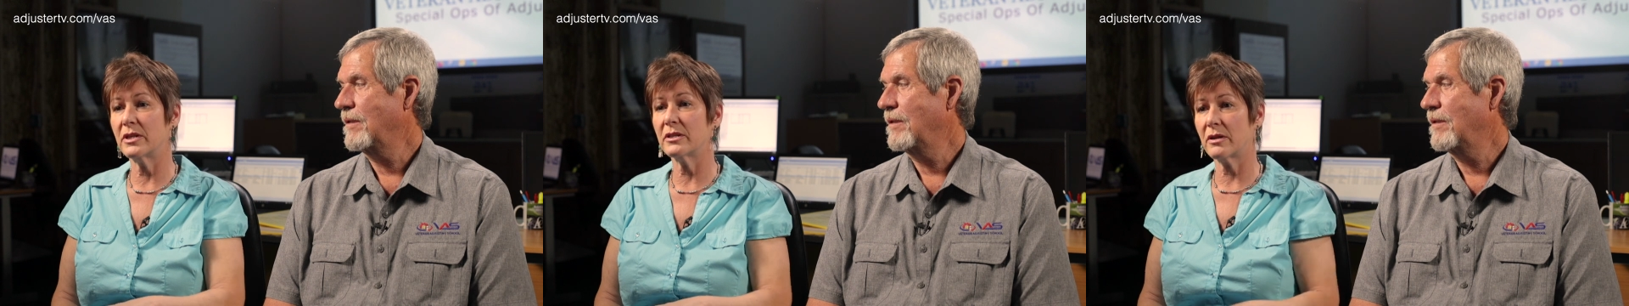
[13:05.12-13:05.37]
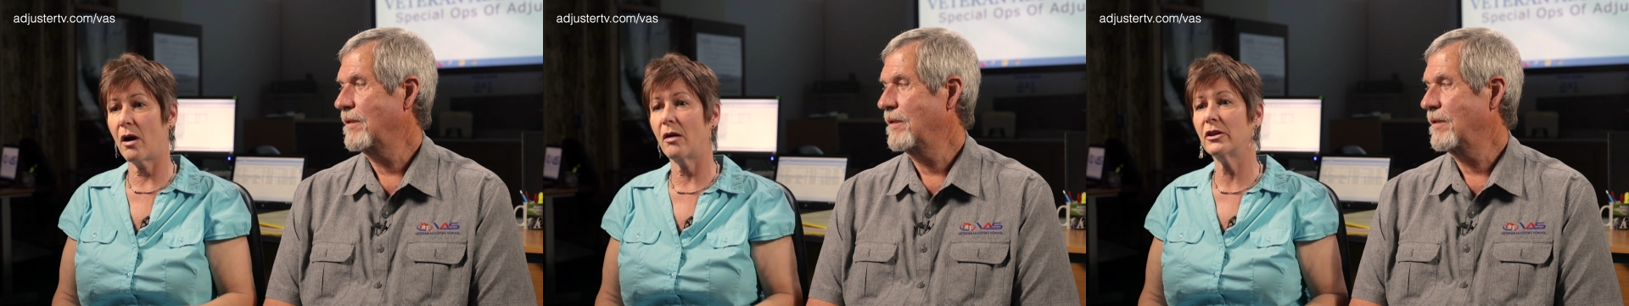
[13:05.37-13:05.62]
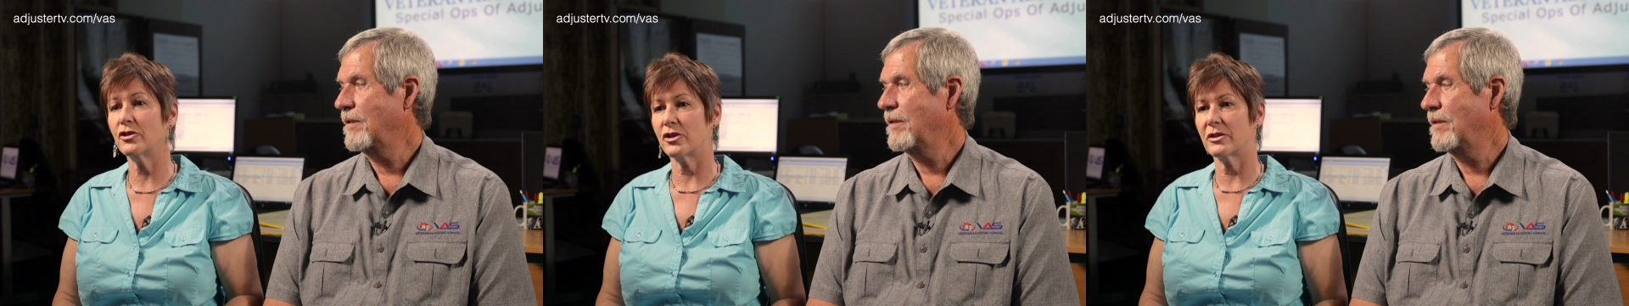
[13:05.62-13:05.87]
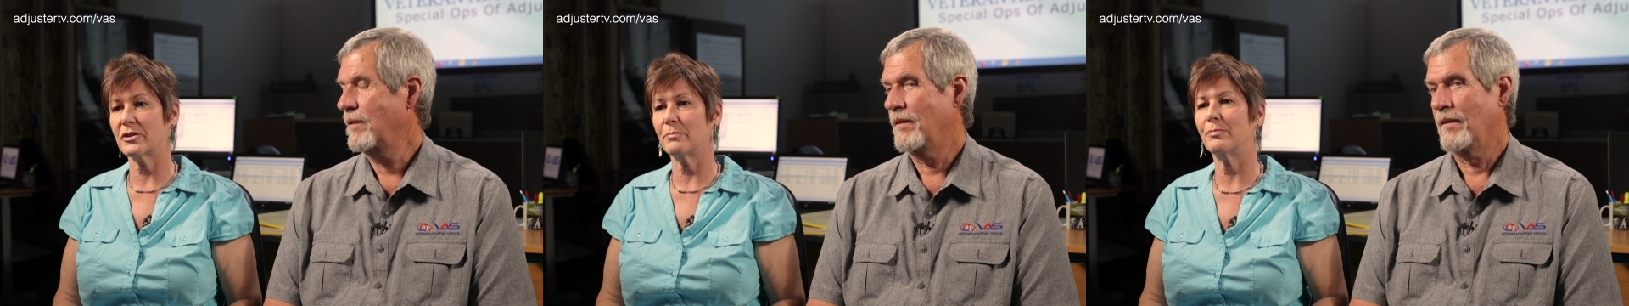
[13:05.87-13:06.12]
Speaker 1: his
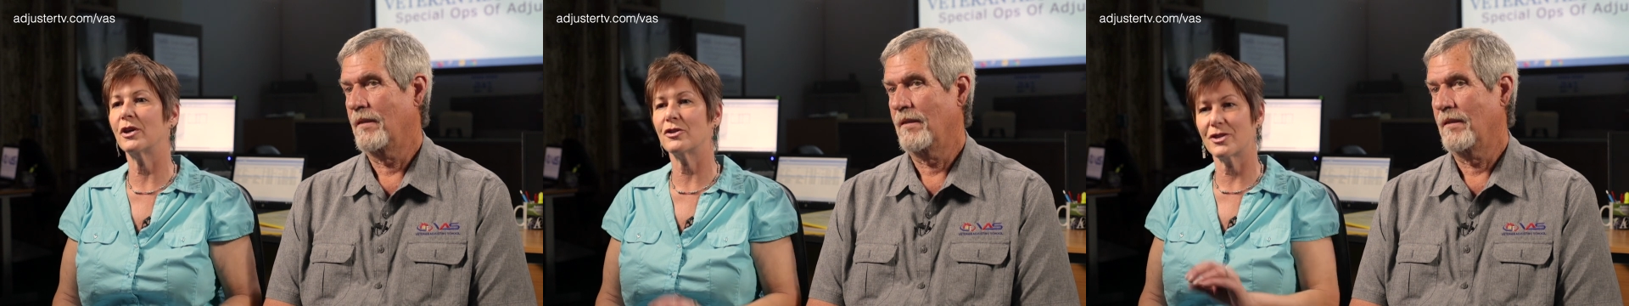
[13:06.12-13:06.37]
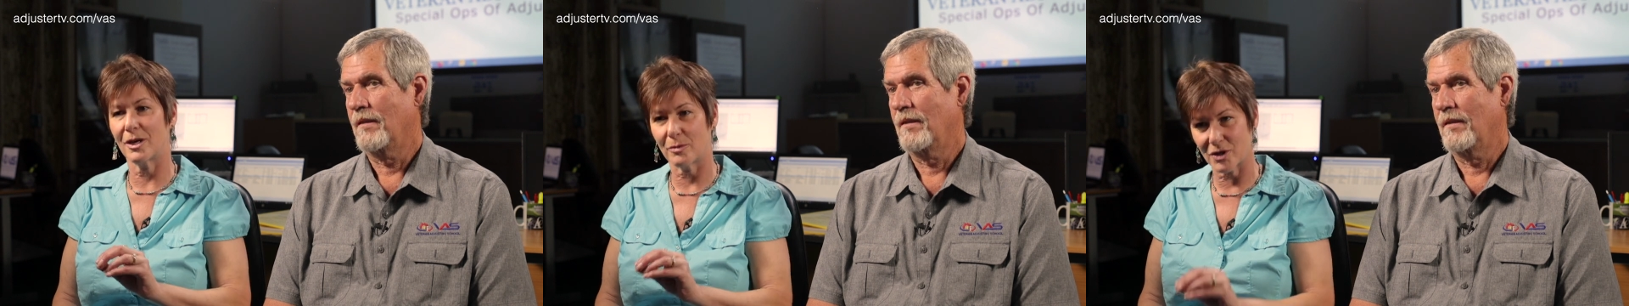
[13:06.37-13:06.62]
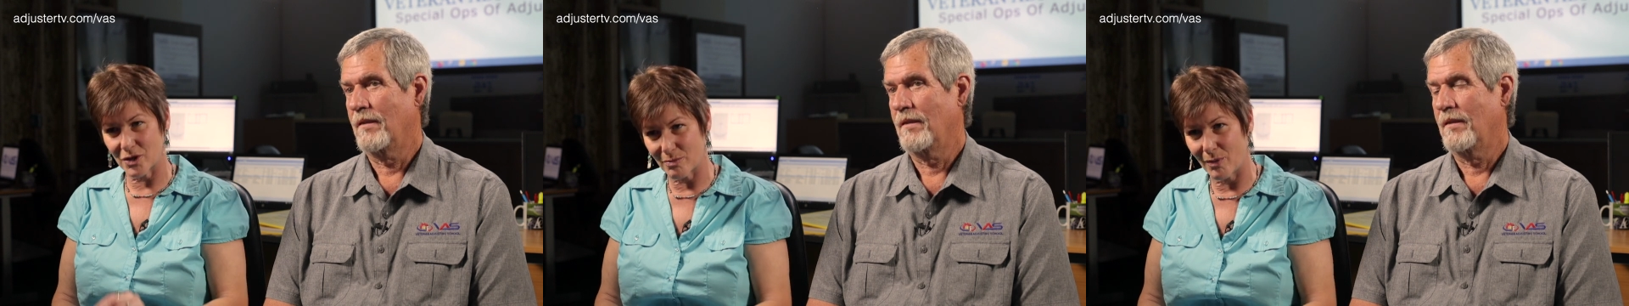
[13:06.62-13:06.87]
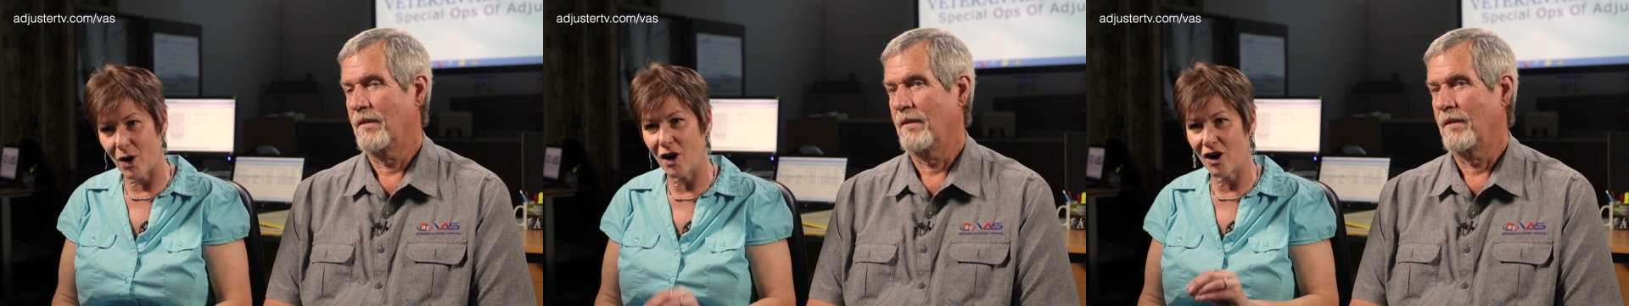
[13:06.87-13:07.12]
colleges because they were
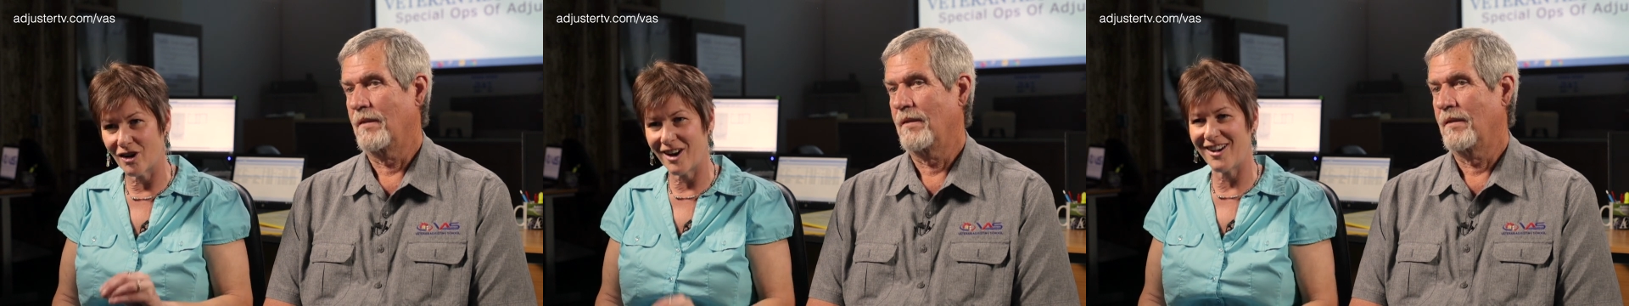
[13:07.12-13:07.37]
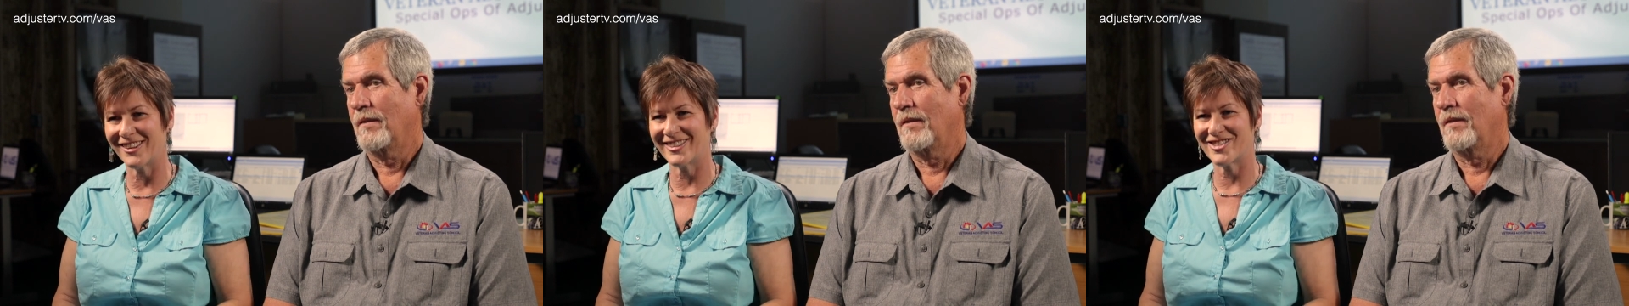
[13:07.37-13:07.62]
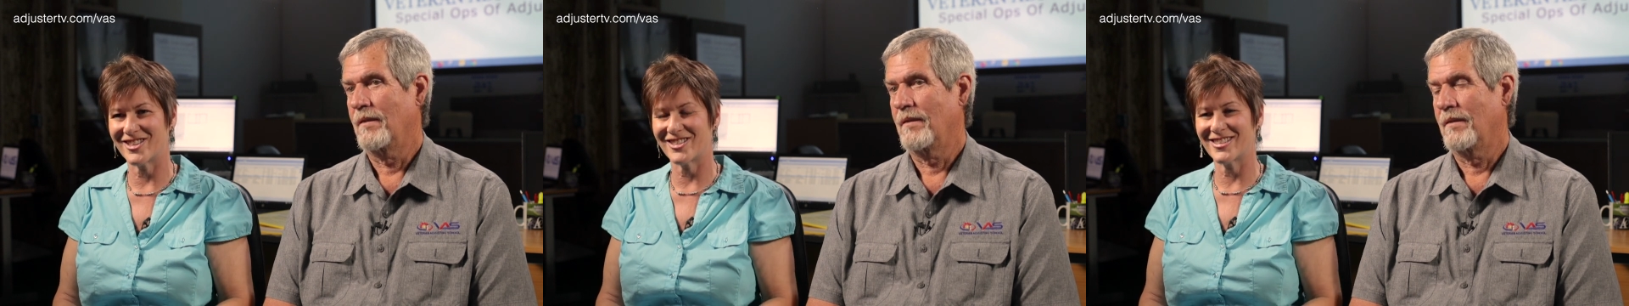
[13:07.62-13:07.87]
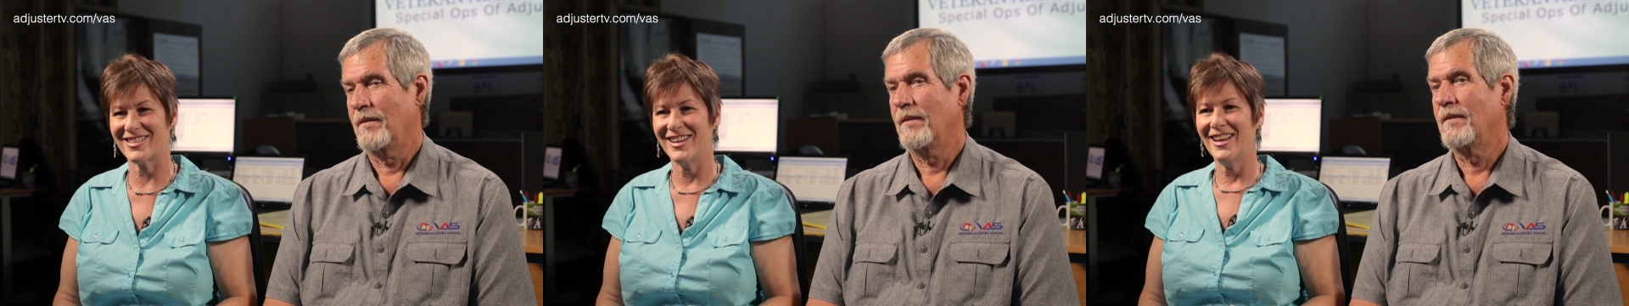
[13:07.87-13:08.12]
small
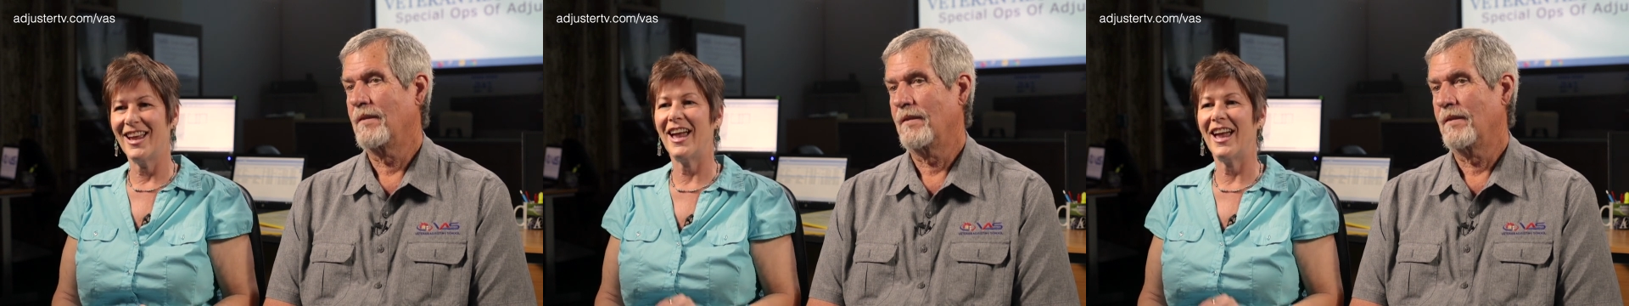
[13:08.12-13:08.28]
colleges,